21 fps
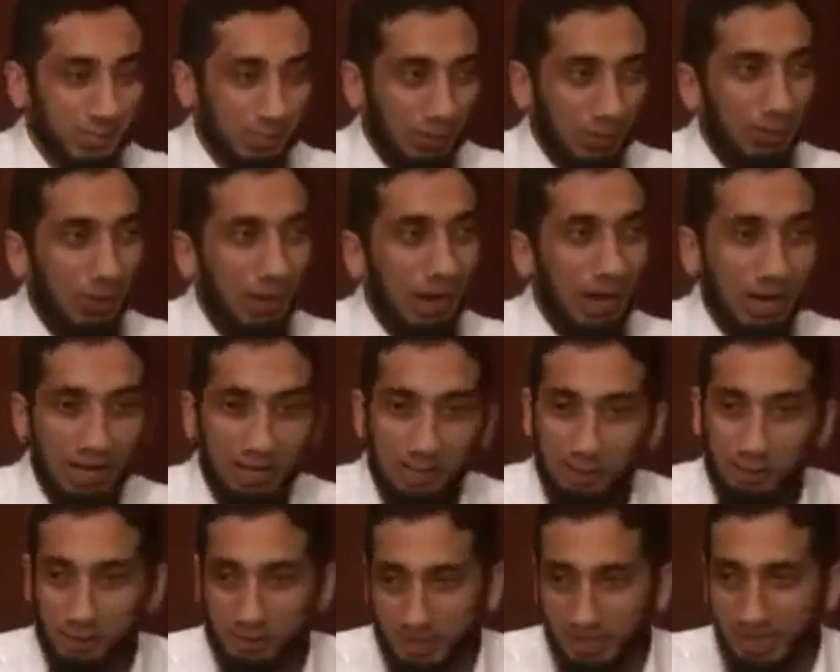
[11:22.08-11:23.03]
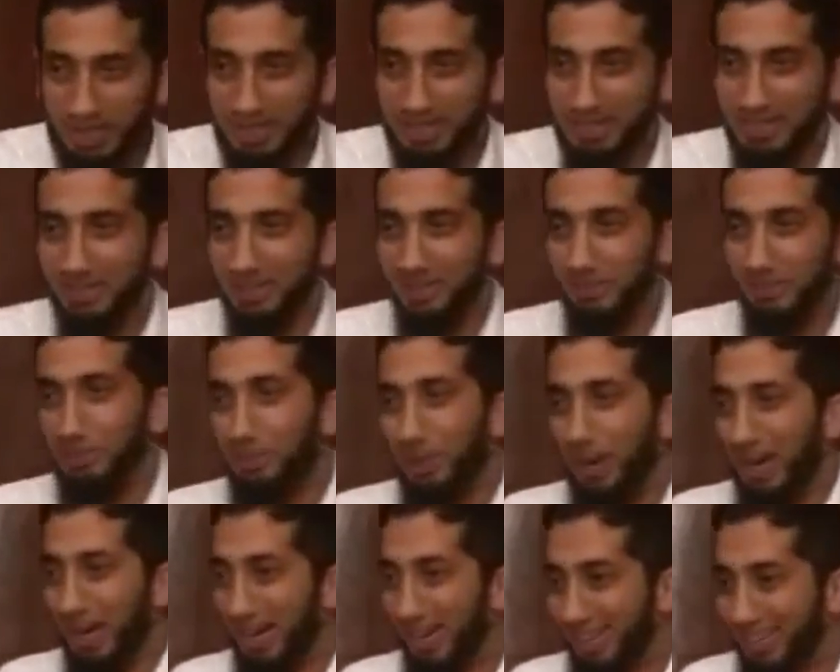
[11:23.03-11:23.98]
So I understand,
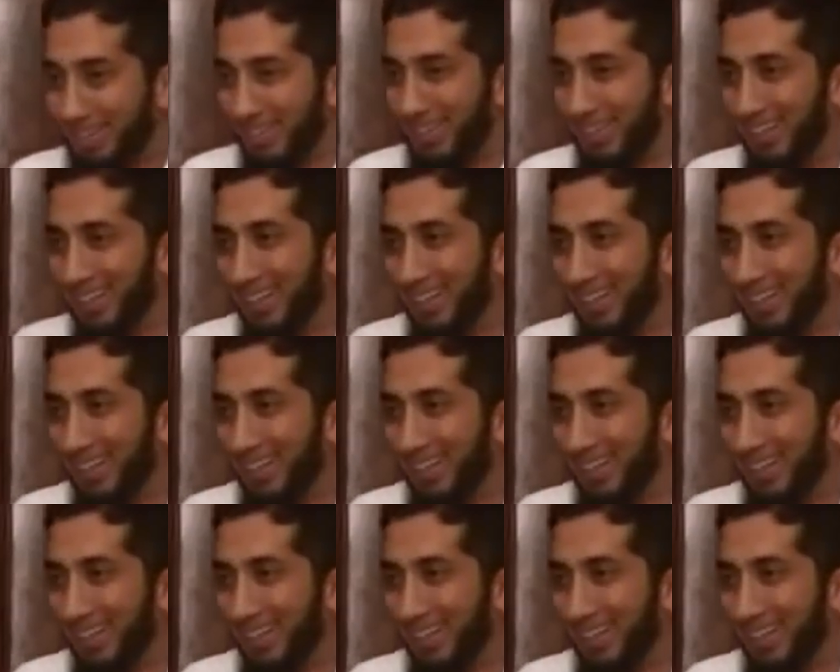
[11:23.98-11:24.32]
but